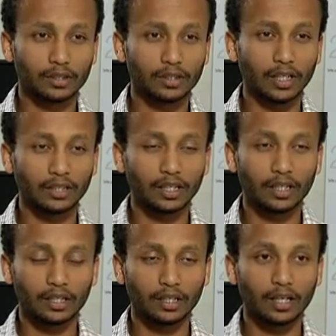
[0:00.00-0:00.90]
that
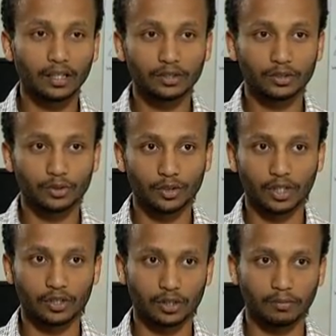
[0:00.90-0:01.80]
are hard to
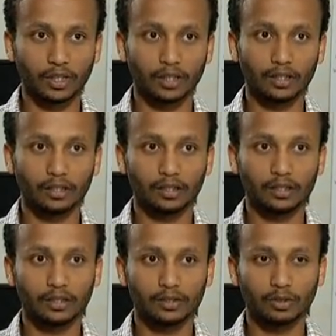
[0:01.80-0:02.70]
sketch in my
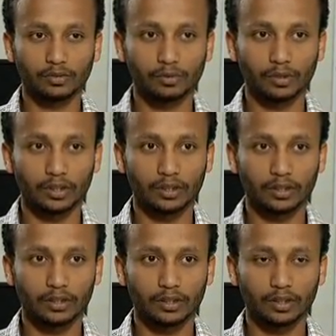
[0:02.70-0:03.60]
software
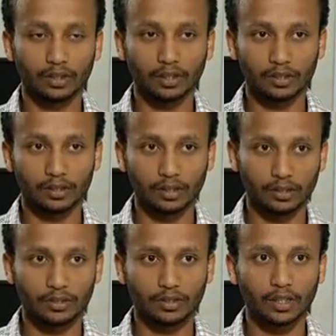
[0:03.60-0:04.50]

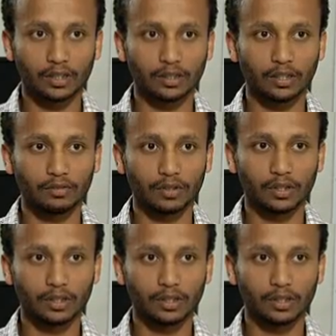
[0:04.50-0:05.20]
at its current level.